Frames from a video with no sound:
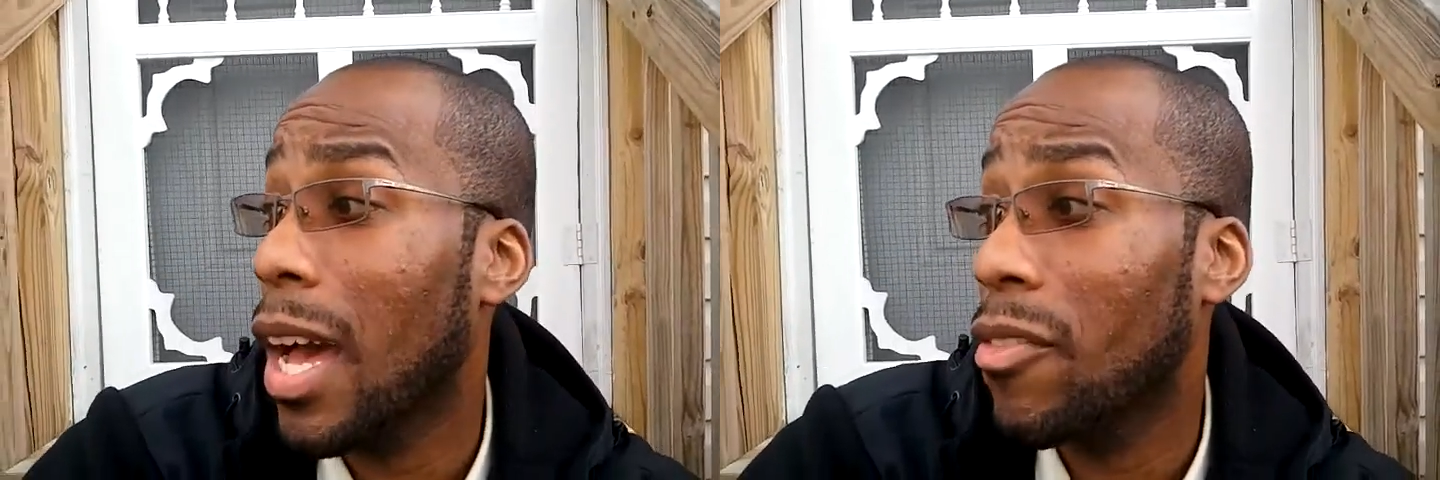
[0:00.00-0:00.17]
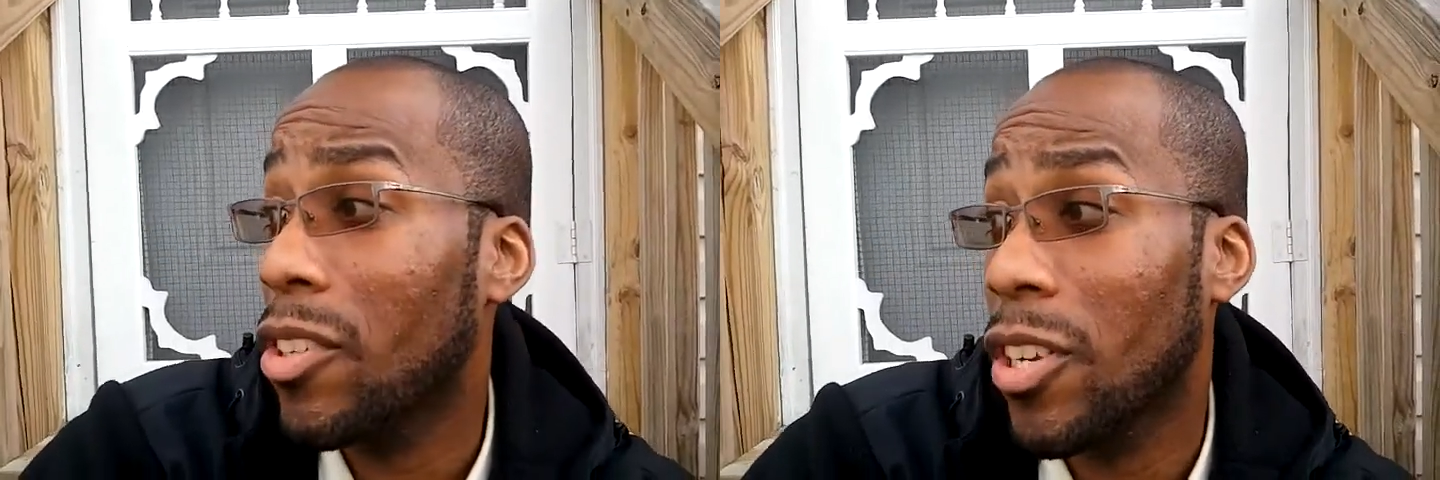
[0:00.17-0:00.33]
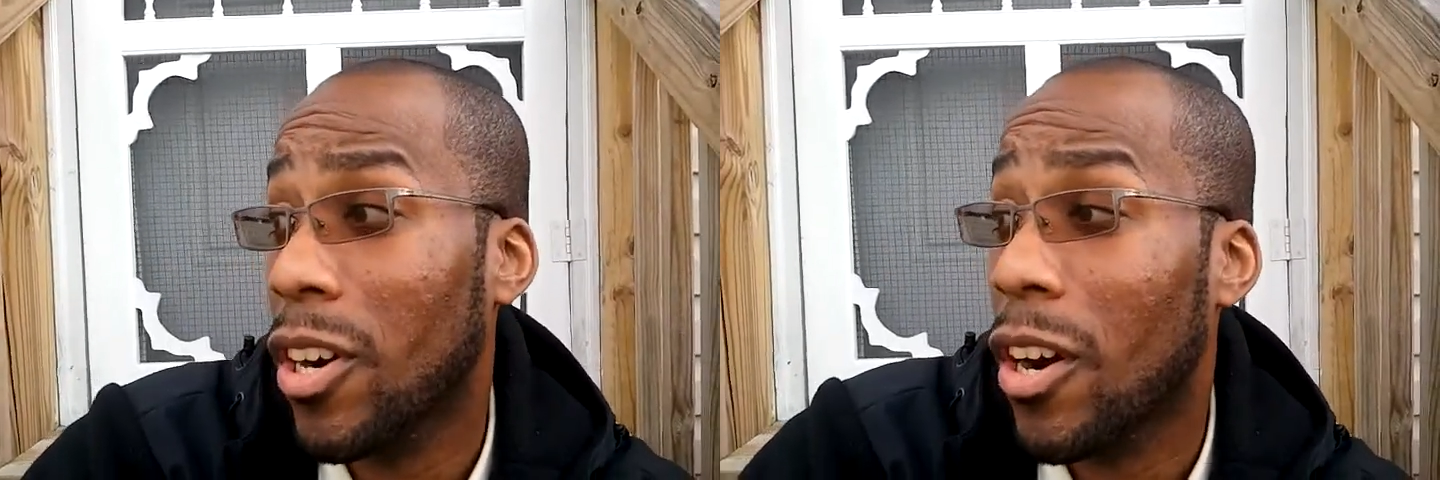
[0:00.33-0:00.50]

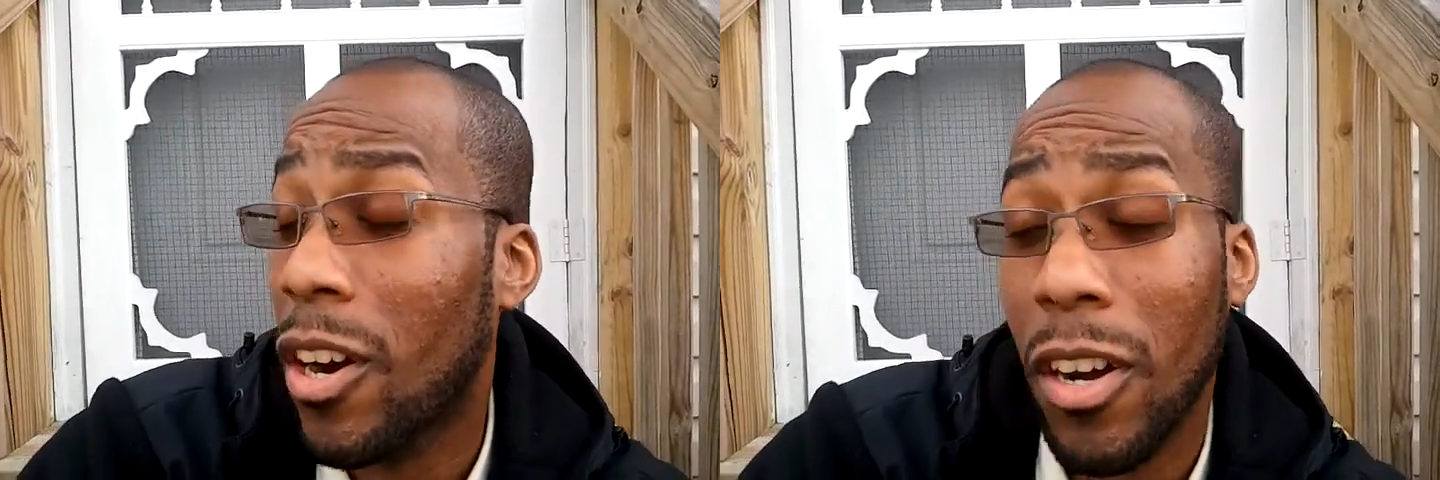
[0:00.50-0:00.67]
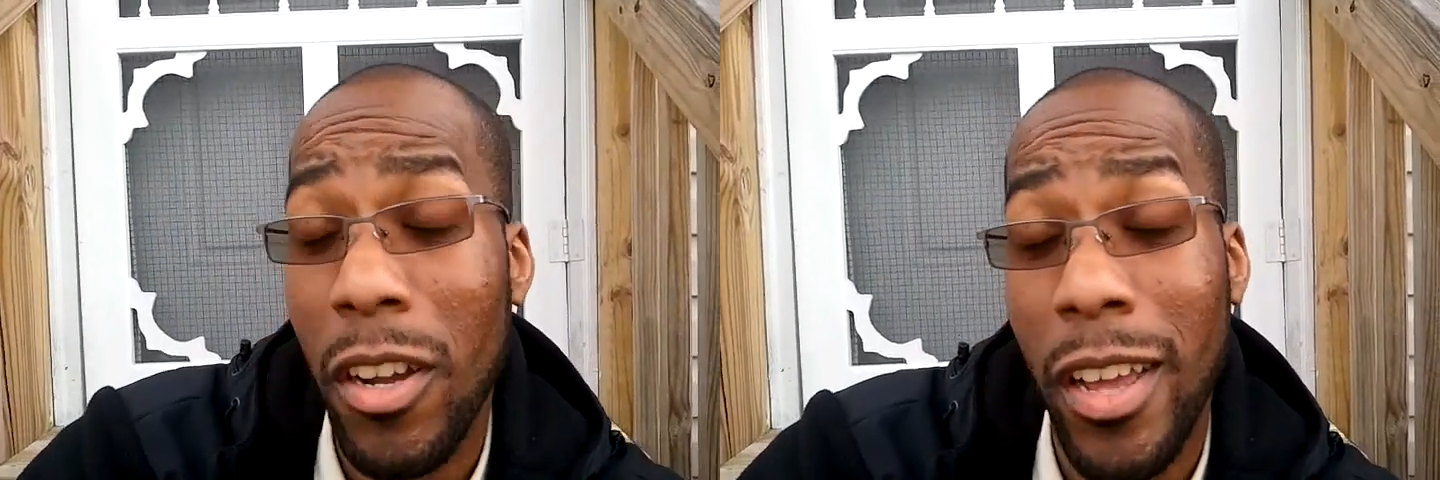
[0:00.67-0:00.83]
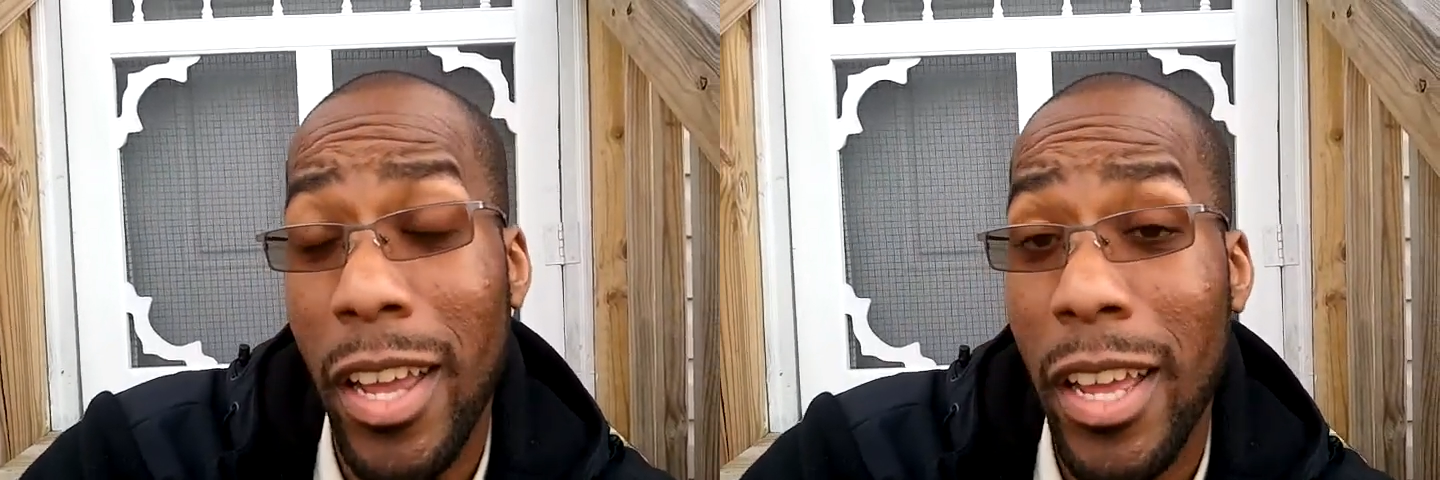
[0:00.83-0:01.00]
have a
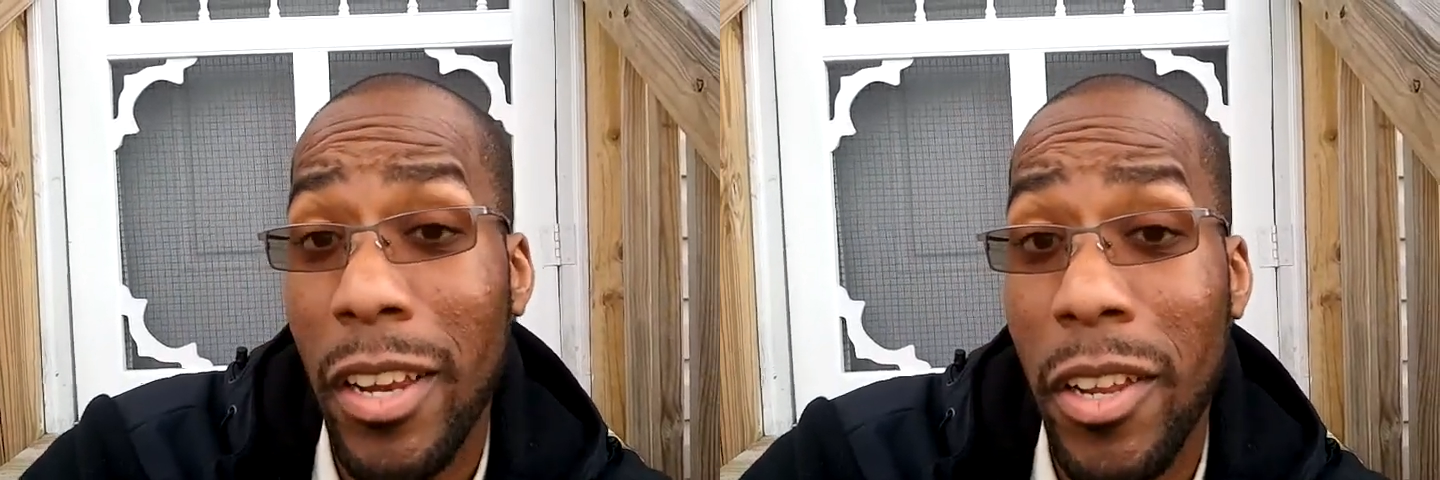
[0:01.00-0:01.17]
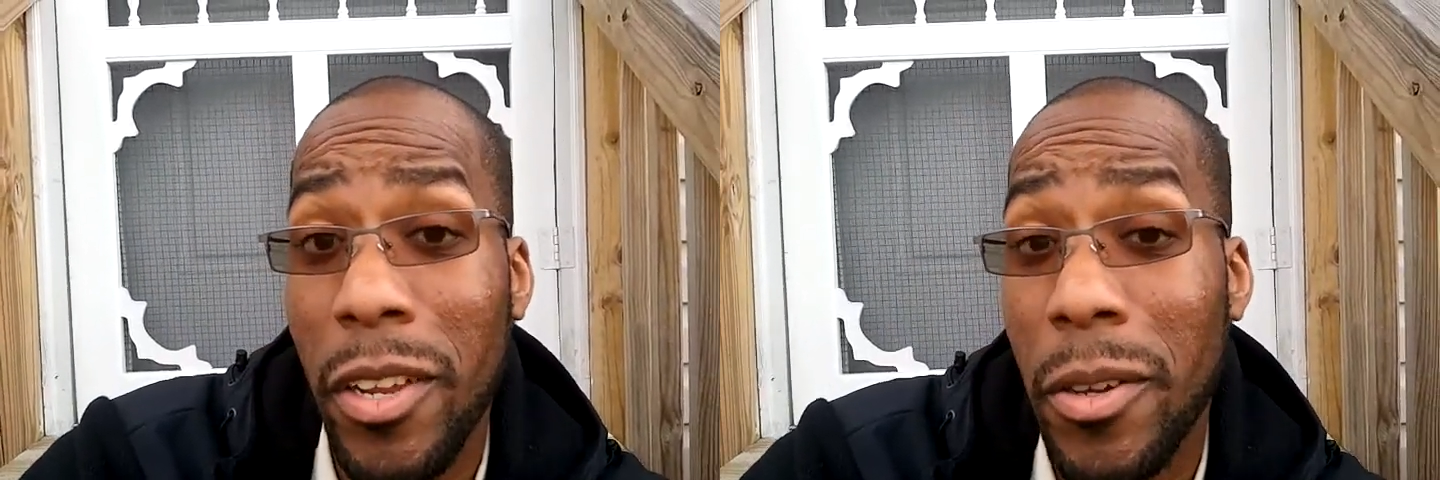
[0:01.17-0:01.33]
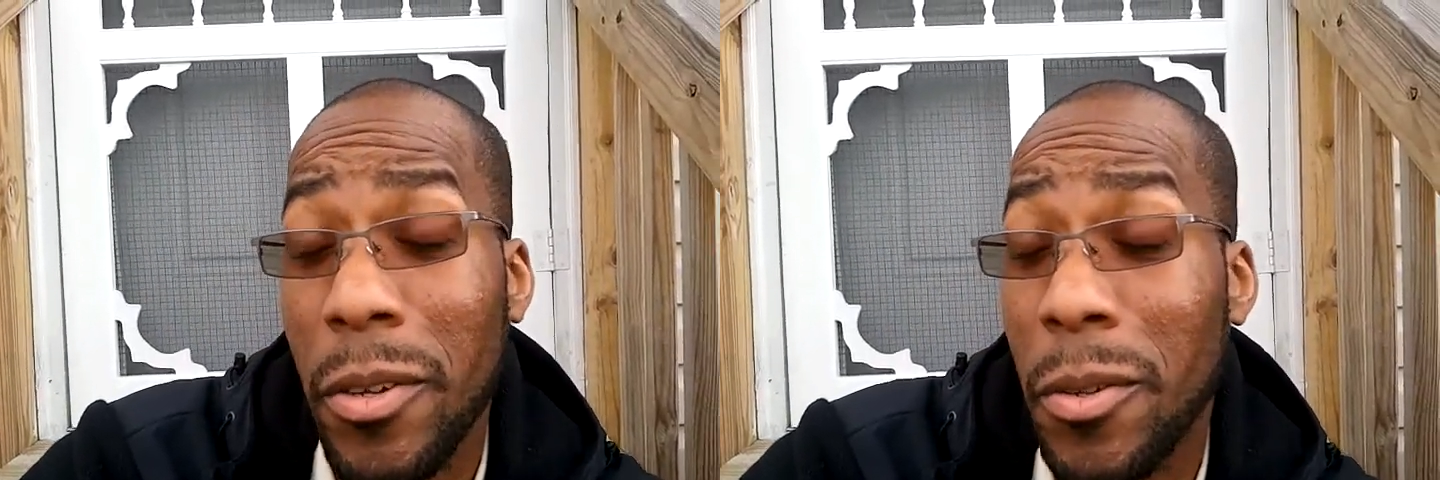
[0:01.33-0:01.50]
dog and
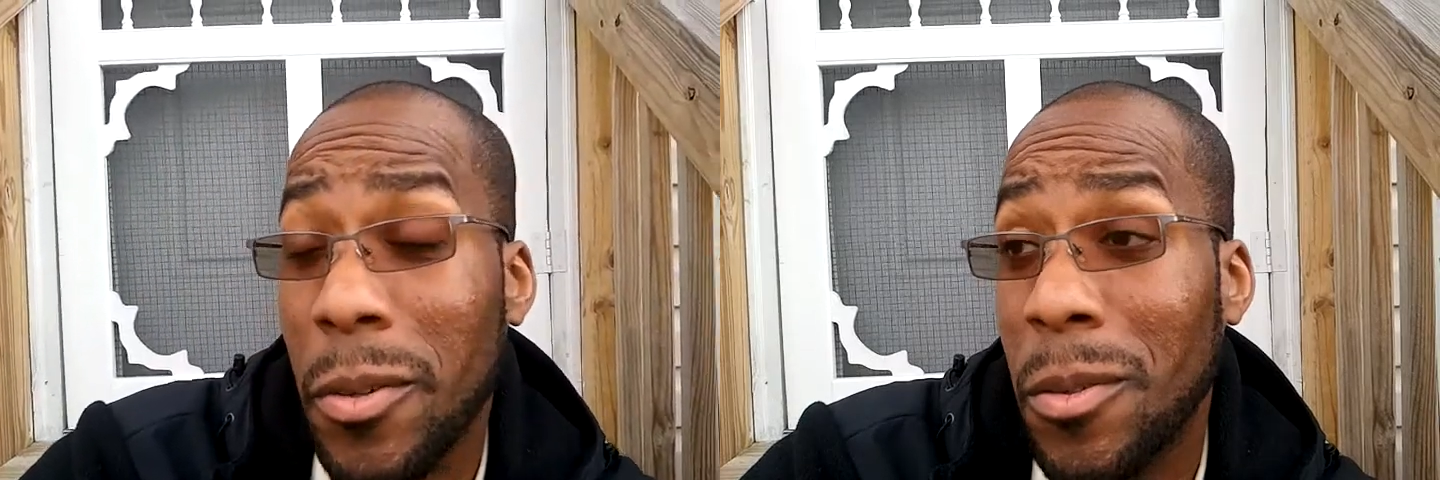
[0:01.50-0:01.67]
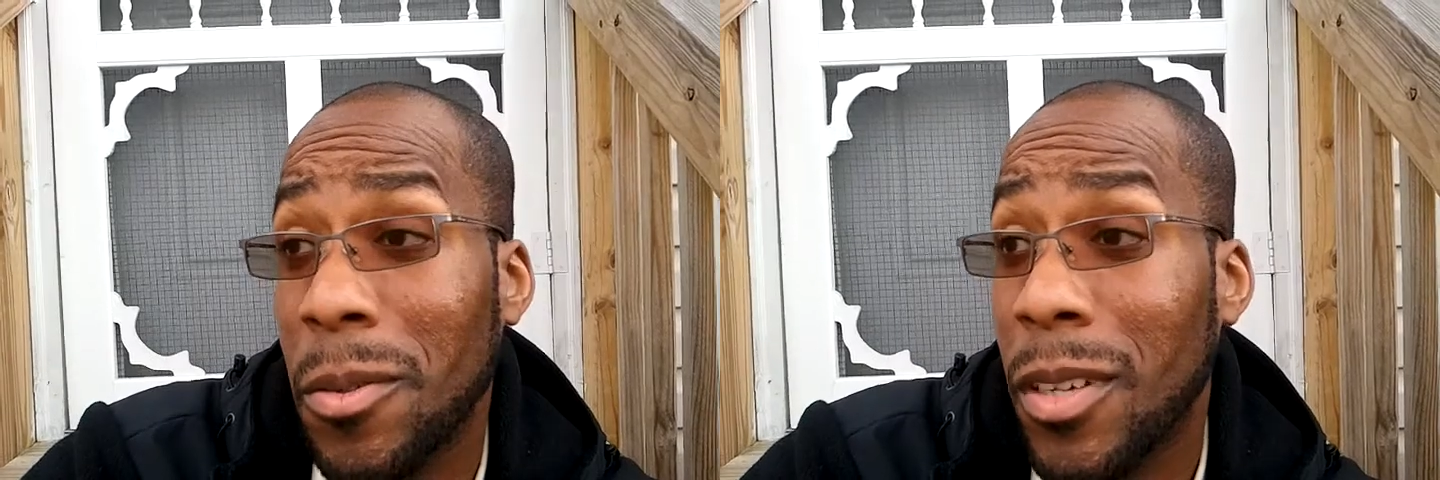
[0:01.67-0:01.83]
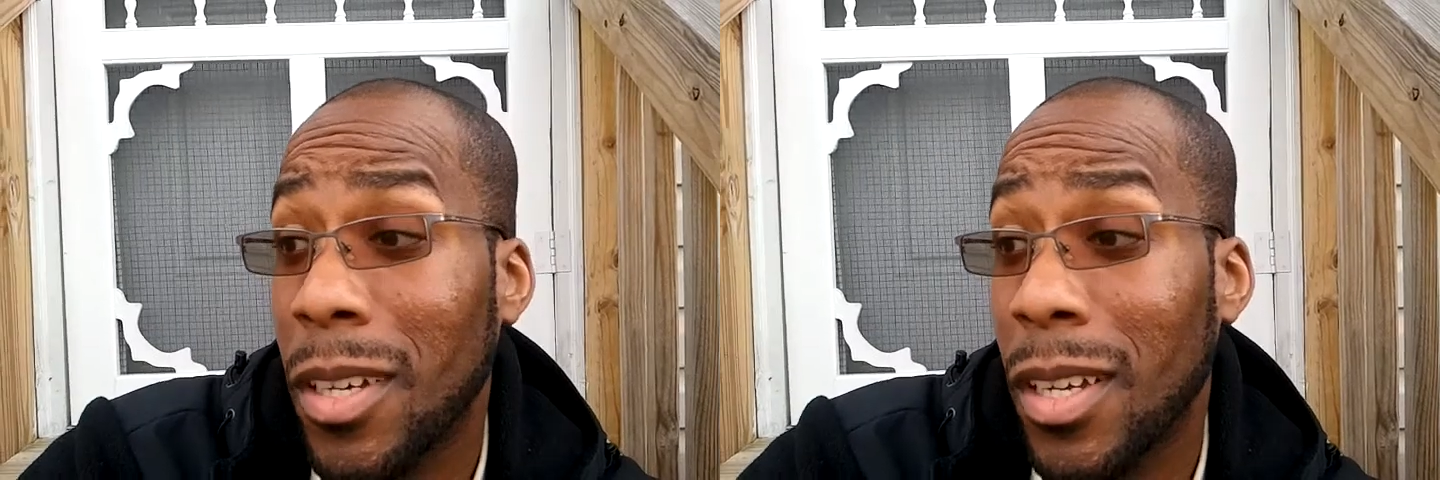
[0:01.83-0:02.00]
you